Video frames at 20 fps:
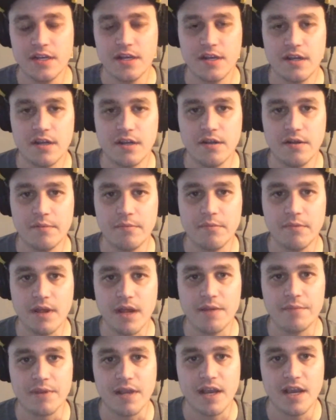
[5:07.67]

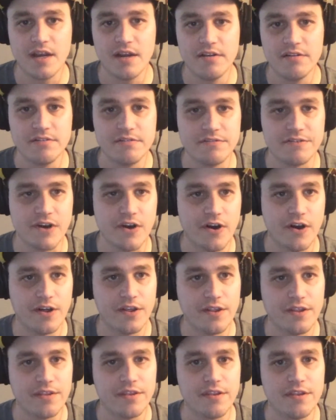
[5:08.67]
I'm kind of
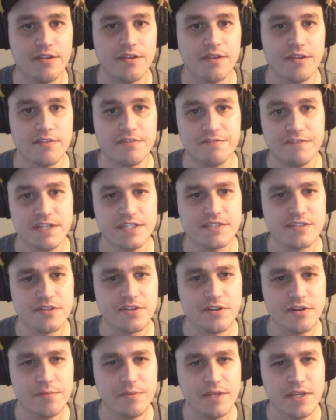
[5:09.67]
on the fence a
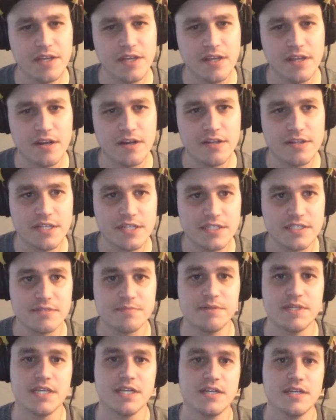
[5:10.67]
little bit on this
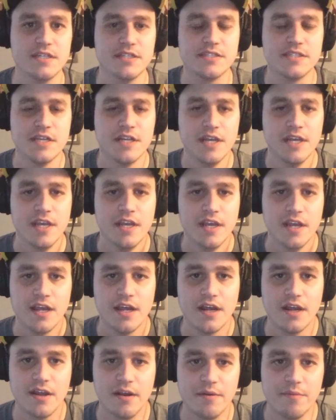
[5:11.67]
because
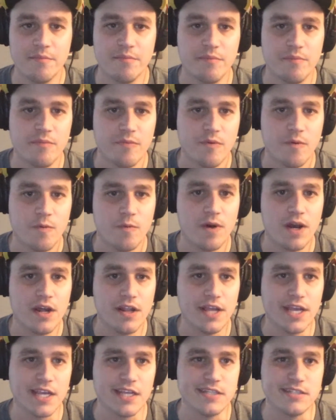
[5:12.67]
while
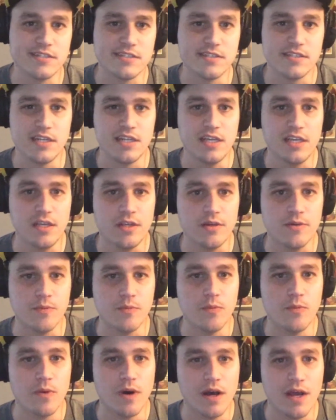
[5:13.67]
I can see
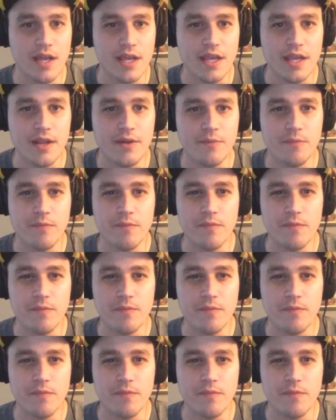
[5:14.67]
what